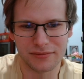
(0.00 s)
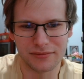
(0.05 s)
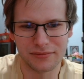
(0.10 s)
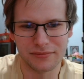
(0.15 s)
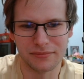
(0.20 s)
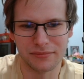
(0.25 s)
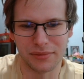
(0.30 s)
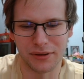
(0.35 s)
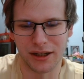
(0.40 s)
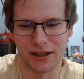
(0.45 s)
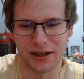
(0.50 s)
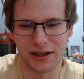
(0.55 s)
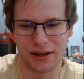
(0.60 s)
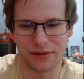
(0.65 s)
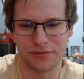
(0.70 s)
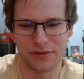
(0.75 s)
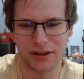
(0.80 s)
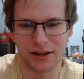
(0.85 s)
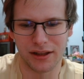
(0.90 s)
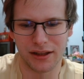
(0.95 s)
But I
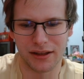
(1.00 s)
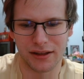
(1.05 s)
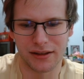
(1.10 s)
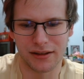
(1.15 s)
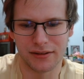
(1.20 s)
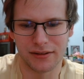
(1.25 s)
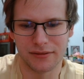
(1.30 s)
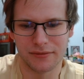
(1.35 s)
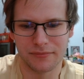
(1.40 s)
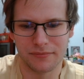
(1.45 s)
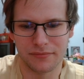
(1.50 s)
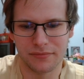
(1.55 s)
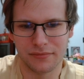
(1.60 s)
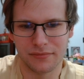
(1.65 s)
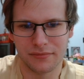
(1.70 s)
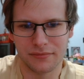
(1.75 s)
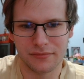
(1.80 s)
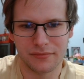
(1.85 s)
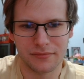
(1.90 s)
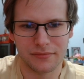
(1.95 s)
feel like
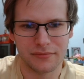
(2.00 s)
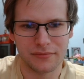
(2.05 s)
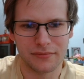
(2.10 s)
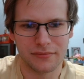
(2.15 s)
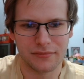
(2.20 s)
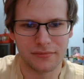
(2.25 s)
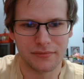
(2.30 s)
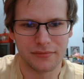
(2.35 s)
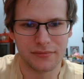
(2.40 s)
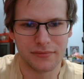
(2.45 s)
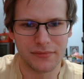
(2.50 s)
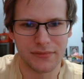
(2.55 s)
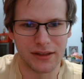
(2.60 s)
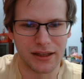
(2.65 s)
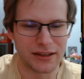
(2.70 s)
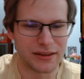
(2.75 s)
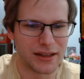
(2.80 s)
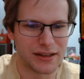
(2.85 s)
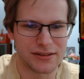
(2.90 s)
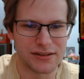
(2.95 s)

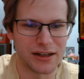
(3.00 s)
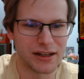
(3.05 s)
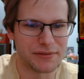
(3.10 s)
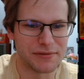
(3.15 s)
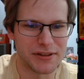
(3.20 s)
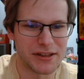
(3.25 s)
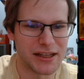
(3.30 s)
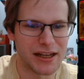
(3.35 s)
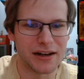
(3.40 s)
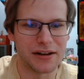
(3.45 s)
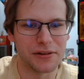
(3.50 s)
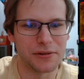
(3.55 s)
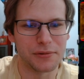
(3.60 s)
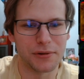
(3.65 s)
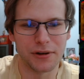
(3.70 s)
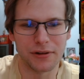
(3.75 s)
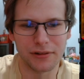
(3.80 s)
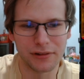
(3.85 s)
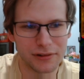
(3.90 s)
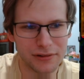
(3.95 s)
that's not even the end of the
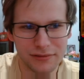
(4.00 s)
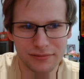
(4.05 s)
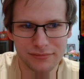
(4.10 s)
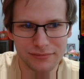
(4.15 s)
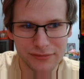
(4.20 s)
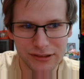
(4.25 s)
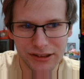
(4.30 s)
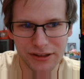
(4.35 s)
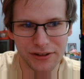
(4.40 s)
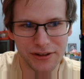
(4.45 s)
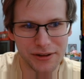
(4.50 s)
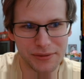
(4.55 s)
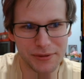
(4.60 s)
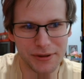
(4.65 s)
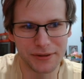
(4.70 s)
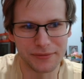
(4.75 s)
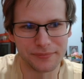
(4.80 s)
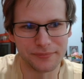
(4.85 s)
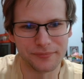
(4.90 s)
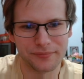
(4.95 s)
world. You know what I
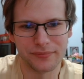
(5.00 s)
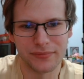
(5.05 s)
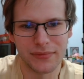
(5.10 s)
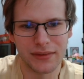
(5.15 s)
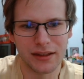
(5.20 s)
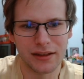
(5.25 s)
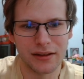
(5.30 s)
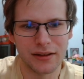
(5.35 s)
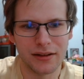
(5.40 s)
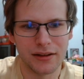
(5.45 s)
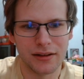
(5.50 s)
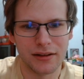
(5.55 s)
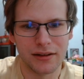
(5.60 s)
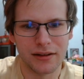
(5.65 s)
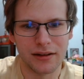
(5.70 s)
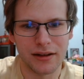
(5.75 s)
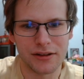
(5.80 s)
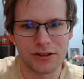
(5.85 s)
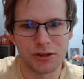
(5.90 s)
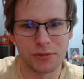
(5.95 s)
mean?
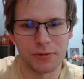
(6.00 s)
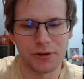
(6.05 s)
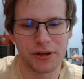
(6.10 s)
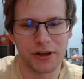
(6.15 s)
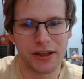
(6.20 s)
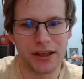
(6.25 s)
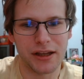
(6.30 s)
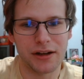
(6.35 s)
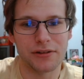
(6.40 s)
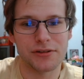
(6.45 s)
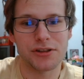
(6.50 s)
And Super Ducky here.